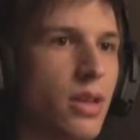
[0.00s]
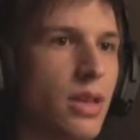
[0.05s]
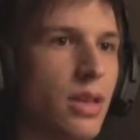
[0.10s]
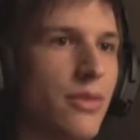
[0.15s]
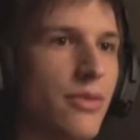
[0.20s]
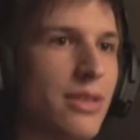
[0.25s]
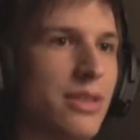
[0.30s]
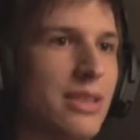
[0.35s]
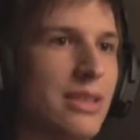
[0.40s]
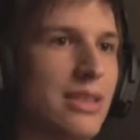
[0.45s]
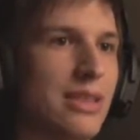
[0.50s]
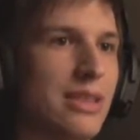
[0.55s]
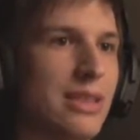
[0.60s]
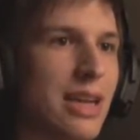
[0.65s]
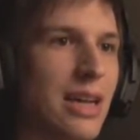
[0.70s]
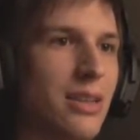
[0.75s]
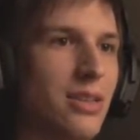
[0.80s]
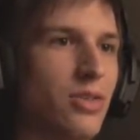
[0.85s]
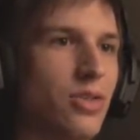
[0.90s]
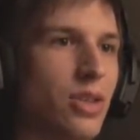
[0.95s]
And if it's
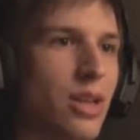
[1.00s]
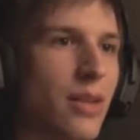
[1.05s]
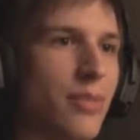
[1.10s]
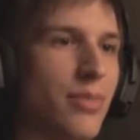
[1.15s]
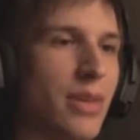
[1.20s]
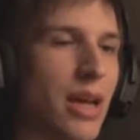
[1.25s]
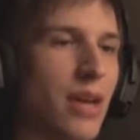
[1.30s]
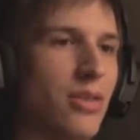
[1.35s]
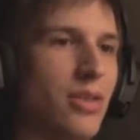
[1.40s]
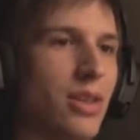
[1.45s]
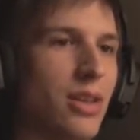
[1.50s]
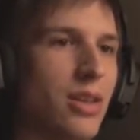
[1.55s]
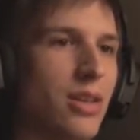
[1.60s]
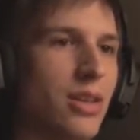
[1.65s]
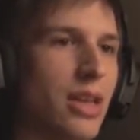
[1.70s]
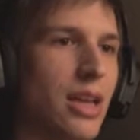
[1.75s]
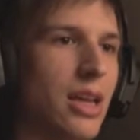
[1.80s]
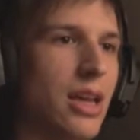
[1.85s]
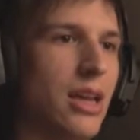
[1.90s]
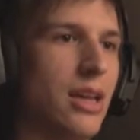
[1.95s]
deciding to come down here,
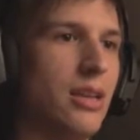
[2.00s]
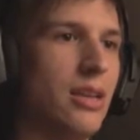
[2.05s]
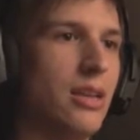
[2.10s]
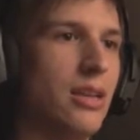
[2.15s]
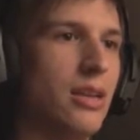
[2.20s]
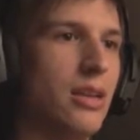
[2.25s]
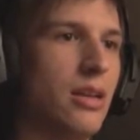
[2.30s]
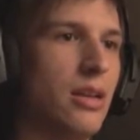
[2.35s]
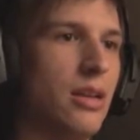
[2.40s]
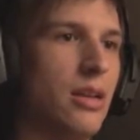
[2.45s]
then